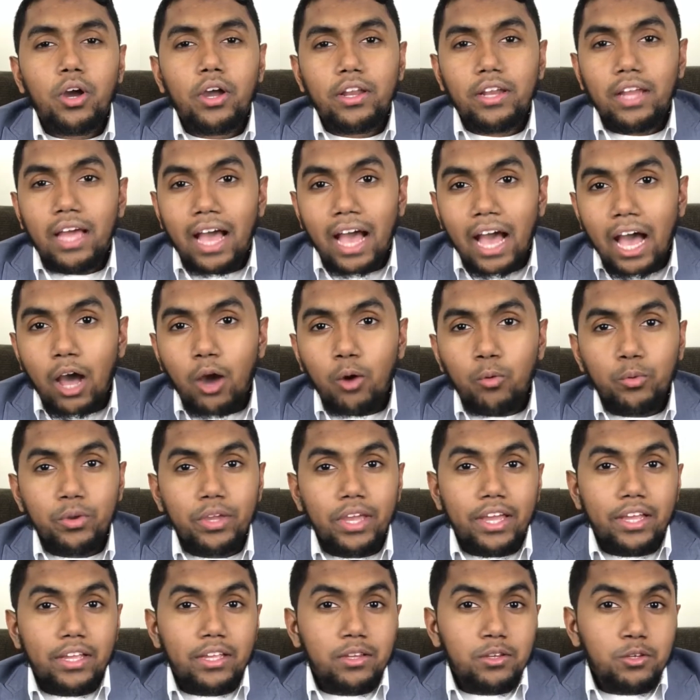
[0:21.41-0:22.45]
and how
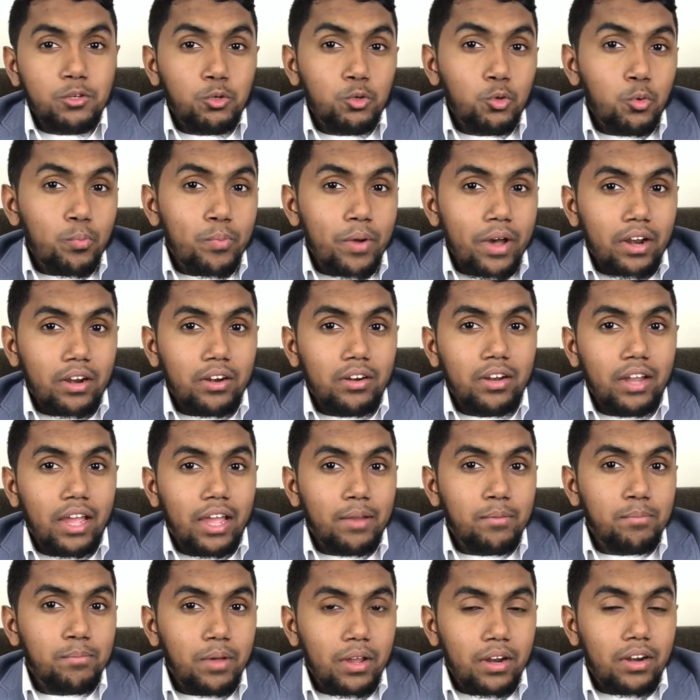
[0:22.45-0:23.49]
we do better
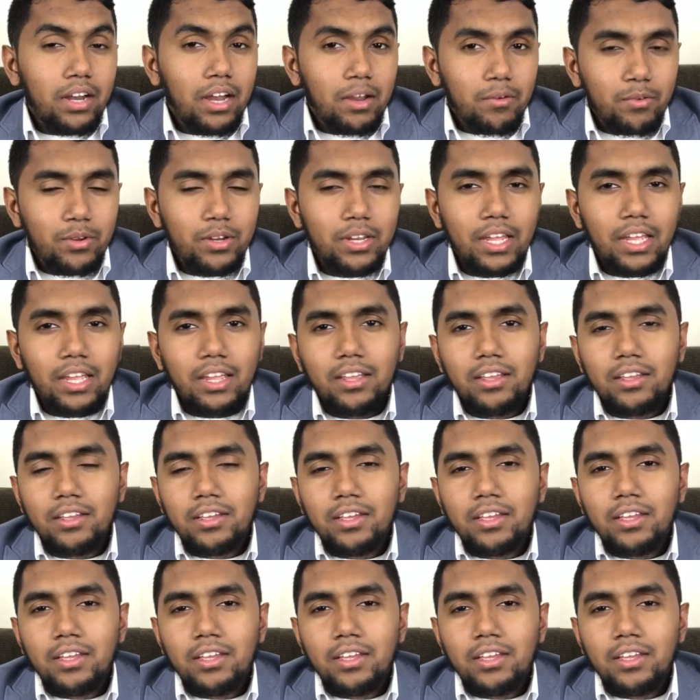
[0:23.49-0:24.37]
and better every day,